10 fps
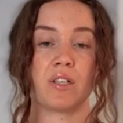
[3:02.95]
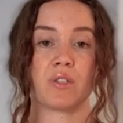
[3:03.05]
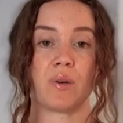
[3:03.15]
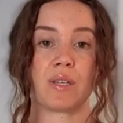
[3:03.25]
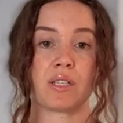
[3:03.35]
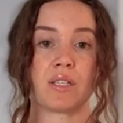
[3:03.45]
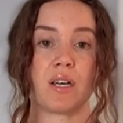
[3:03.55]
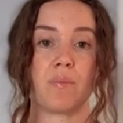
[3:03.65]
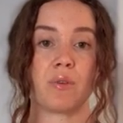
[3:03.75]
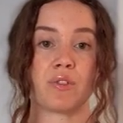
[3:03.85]
So as I
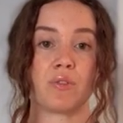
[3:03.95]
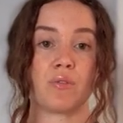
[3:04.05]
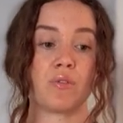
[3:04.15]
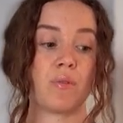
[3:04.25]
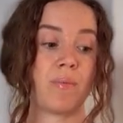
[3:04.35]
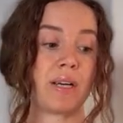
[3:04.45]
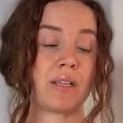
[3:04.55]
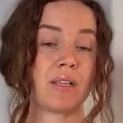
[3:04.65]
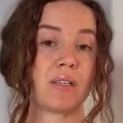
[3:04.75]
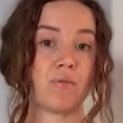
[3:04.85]
tap onto
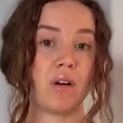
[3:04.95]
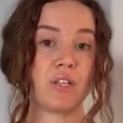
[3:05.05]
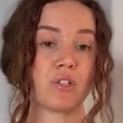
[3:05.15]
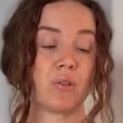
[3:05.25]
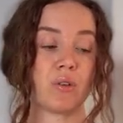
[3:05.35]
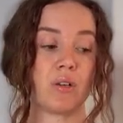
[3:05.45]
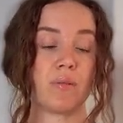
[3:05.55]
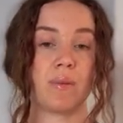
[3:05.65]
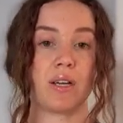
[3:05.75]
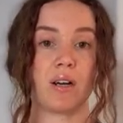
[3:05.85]
my right shoulder,
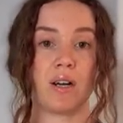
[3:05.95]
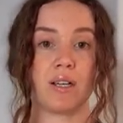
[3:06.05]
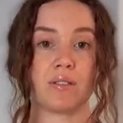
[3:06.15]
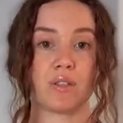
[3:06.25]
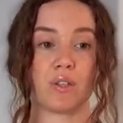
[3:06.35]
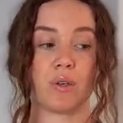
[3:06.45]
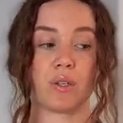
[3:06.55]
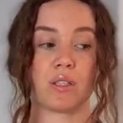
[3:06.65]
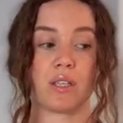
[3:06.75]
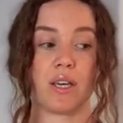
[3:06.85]
my eyes are going
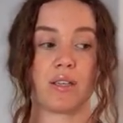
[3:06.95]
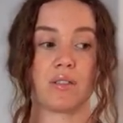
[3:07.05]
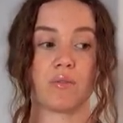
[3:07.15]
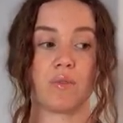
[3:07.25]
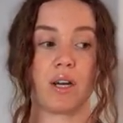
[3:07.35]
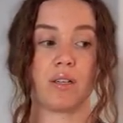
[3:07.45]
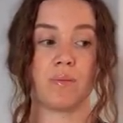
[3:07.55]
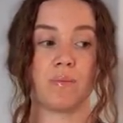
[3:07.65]
to gaze right.